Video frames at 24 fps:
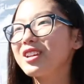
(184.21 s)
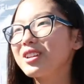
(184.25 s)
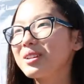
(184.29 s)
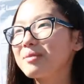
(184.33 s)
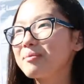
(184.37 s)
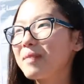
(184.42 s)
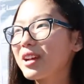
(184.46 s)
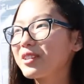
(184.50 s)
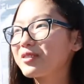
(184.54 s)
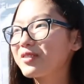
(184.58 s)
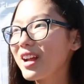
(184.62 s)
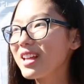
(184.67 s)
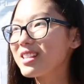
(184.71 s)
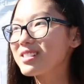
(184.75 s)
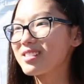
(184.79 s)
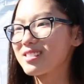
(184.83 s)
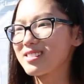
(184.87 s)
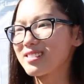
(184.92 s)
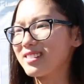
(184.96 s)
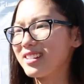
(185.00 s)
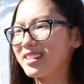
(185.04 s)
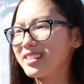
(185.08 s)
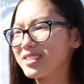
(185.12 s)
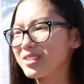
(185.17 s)
You can make
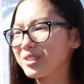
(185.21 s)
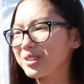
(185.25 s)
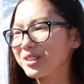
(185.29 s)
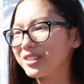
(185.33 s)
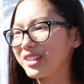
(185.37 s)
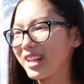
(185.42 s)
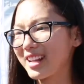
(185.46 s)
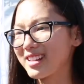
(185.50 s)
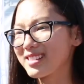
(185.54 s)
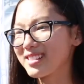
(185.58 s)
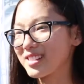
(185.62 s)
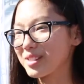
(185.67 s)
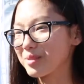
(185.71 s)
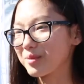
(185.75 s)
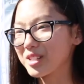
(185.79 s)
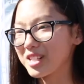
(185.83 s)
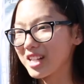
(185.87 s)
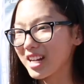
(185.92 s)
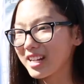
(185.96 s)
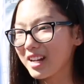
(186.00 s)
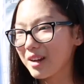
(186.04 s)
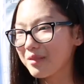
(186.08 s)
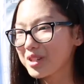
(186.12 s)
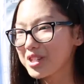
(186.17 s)
friends in school dances,
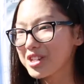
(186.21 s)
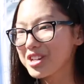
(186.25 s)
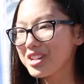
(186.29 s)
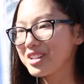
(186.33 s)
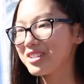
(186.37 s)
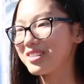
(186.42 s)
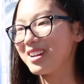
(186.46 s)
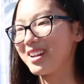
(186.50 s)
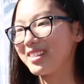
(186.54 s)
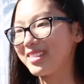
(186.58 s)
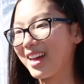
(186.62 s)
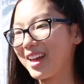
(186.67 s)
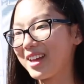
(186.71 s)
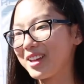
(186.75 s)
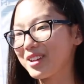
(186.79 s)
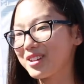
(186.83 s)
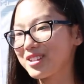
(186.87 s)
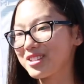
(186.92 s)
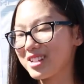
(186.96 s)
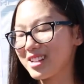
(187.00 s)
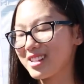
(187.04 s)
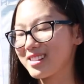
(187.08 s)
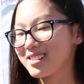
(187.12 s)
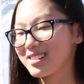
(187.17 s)
which I never knew. I thought
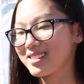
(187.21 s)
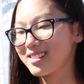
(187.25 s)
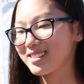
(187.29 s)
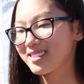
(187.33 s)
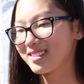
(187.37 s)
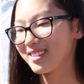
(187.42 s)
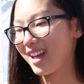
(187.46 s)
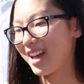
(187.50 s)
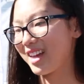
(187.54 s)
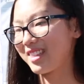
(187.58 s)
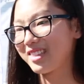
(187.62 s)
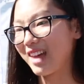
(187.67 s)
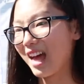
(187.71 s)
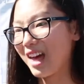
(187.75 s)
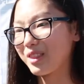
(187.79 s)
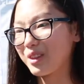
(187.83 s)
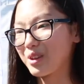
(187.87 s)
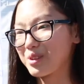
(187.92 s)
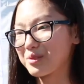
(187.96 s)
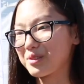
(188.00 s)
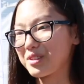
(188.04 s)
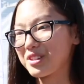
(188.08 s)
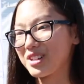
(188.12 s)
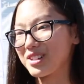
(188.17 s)
you could just, I thought
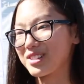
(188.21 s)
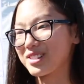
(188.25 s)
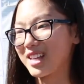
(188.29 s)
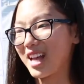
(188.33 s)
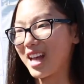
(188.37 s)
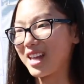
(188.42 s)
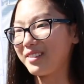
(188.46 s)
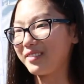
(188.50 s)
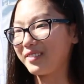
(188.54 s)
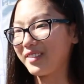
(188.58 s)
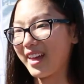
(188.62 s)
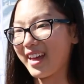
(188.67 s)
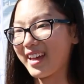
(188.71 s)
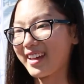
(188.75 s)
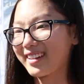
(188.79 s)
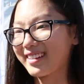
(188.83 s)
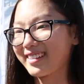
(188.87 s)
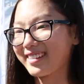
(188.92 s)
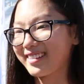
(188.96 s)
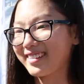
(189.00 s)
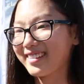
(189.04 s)
those were just kind of like,